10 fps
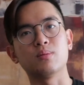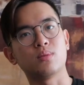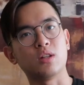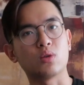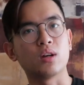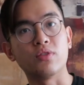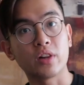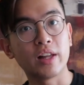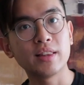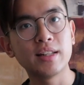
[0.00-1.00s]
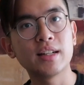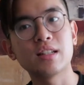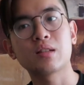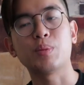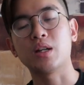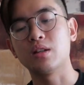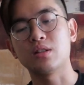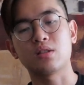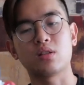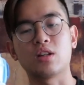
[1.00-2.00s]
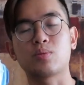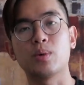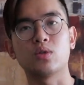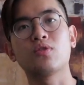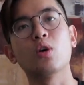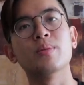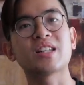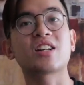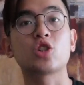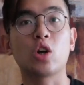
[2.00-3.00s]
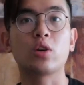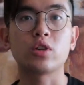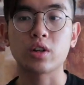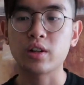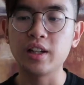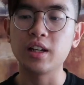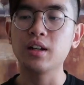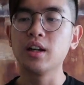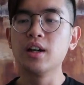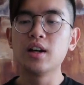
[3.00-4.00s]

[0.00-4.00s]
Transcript: some degree of cleanliness because exposed foam is actually harder to clean.